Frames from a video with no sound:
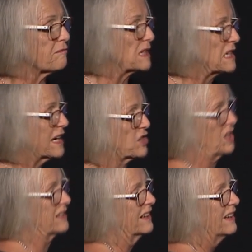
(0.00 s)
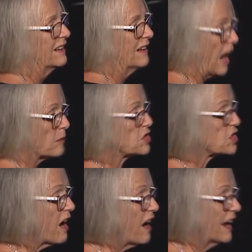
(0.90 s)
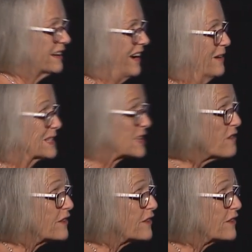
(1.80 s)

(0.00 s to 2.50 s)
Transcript: protection. I was shy, I was self